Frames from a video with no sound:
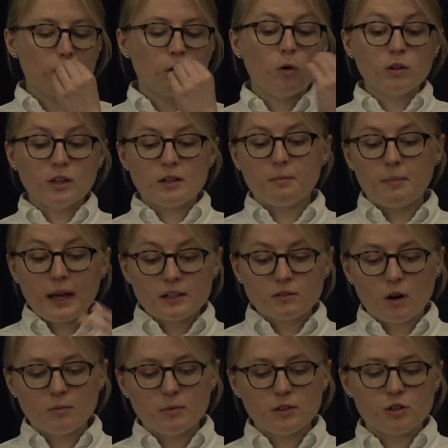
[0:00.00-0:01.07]
all the debate
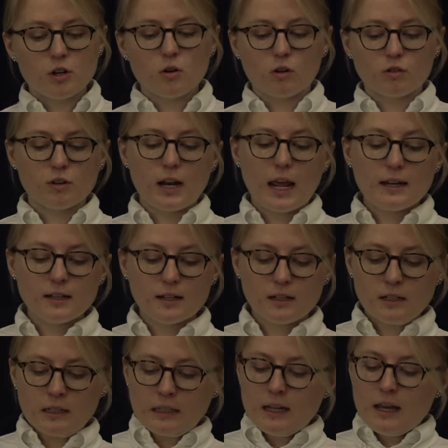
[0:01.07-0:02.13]
around military doctrine ended
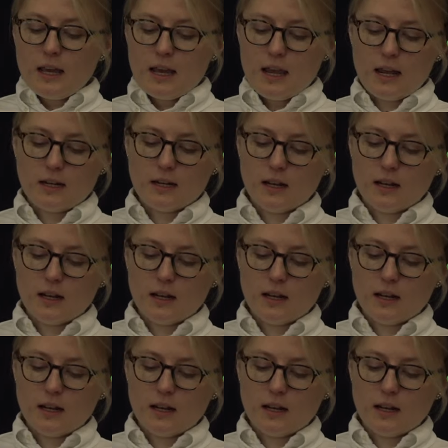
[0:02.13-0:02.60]
in